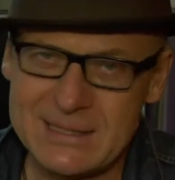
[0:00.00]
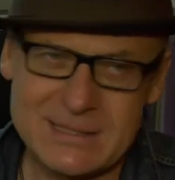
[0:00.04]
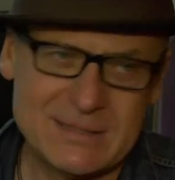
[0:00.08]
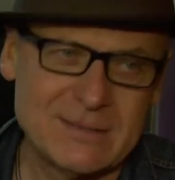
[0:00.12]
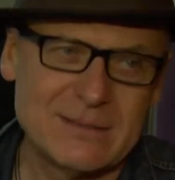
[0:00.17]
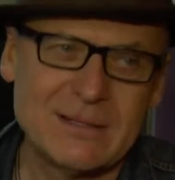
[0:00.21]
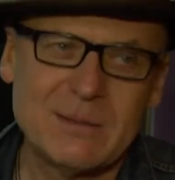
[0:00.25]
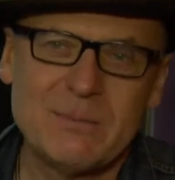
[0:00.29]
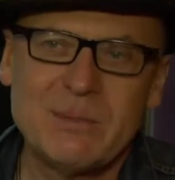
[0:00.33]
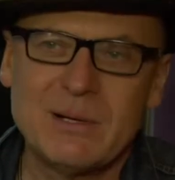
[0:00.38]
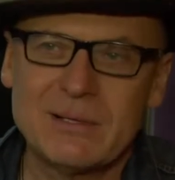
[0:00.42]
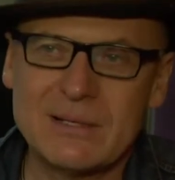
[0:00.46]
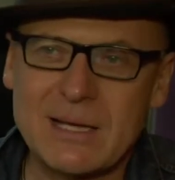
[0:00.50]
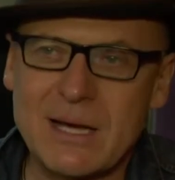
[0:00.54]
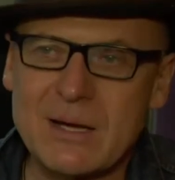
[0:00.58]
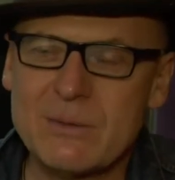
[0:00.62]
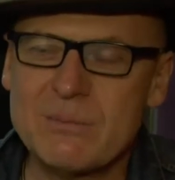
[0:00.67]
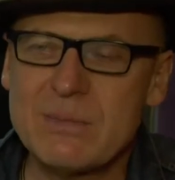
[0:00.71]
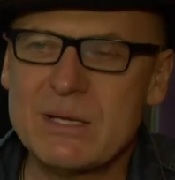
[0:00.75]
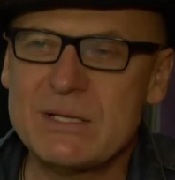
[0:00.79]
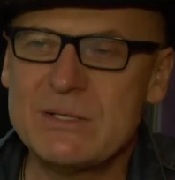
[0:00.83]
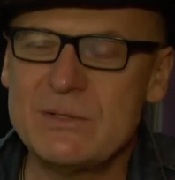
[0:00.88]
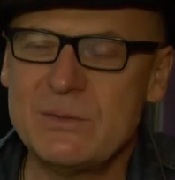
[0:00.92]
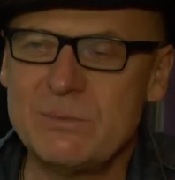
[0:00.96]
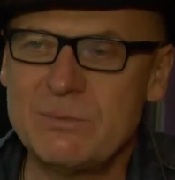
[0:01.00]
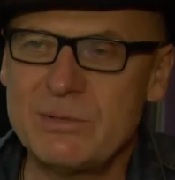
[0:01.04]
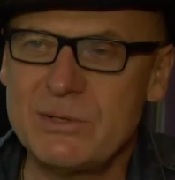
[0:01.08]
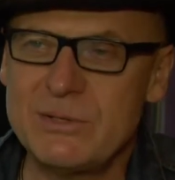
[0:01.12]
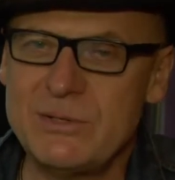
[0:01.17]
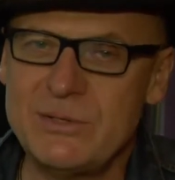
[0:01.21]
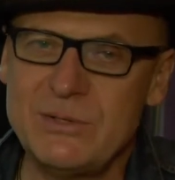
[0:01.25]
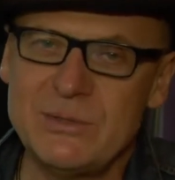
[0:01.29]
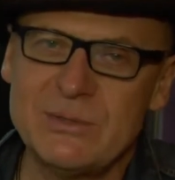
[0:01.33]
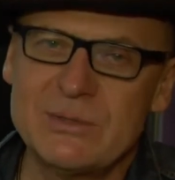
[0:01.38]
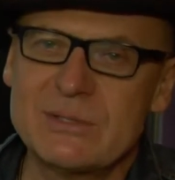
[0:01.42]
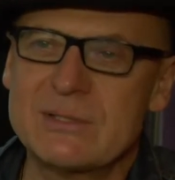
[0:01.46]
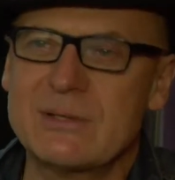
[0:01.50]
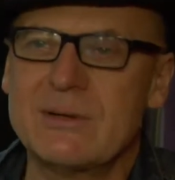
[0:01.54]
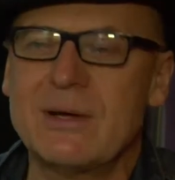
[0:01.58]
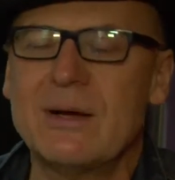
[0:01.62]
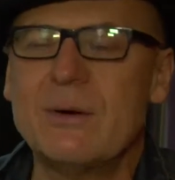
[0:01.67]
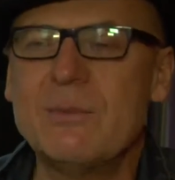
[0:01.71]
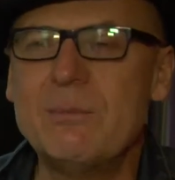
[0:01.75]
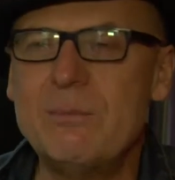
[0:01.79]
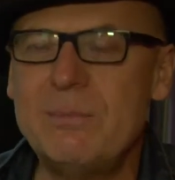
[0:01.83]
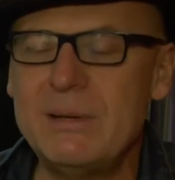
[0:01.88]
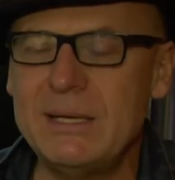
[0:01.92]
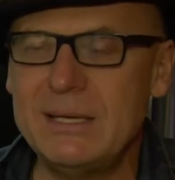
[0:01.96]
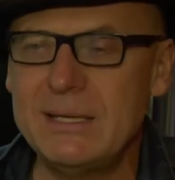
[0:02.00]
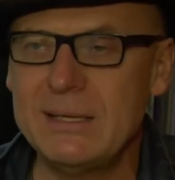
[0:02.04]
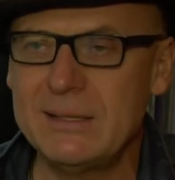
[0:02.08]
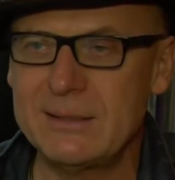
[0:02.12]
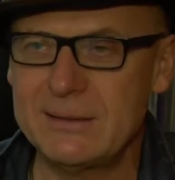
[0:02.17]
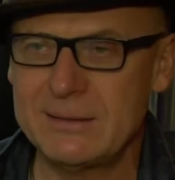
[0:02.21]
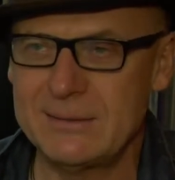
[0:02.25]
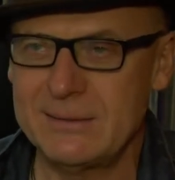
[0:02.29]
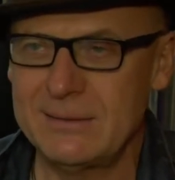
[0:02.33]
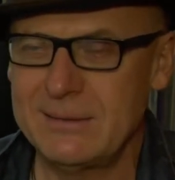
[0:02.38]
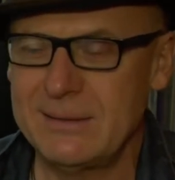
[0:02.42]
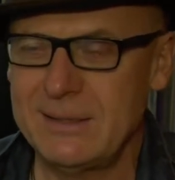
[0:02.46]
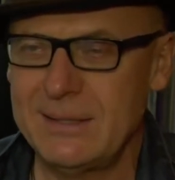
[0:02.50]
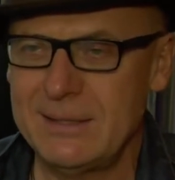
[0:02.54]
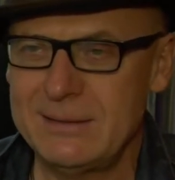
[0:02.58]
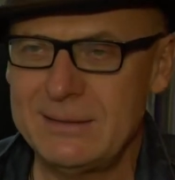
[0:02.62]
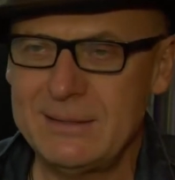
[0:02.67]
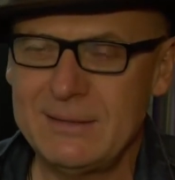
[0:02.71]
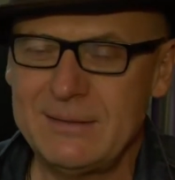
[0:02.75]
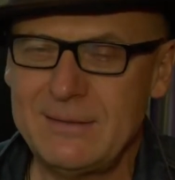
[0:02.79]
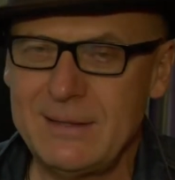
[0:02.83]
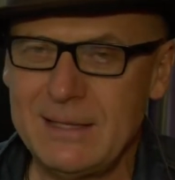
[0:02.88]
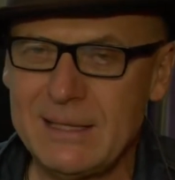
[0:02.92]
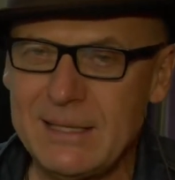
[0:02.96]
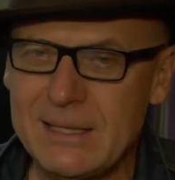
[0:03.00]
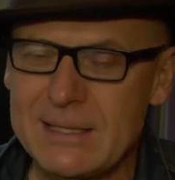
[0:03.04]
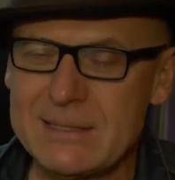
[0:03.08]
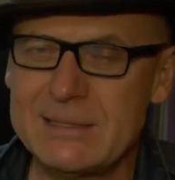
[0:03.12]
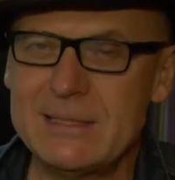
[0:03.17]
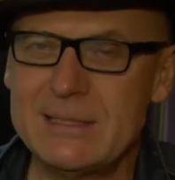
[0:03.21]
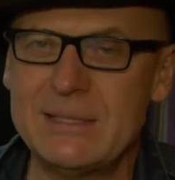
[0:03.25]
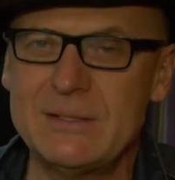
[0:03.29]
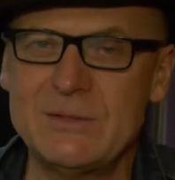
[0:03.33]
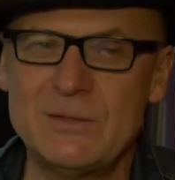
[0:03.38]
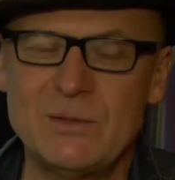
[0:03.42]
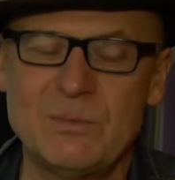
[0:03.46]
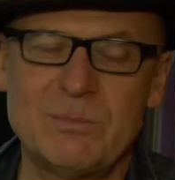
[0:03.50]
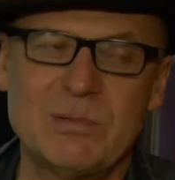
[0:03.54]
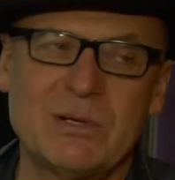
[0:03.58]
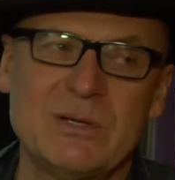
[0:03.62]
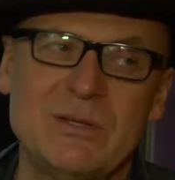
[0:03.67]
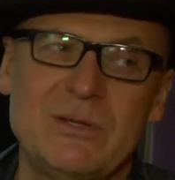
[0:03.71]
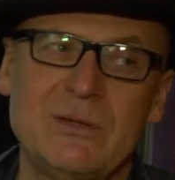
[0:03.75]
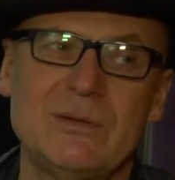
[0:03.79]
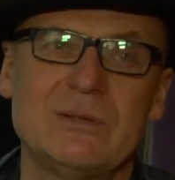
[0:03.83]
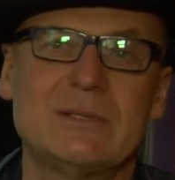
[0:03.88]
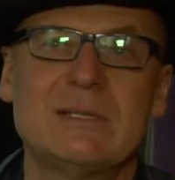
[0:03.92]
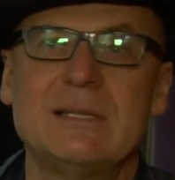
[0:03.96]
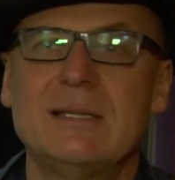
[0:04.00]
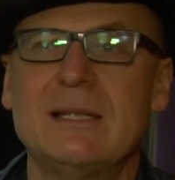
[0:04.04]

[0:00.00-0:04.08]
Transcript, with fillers: It's not about how much you produce or how big the thing is that you produce.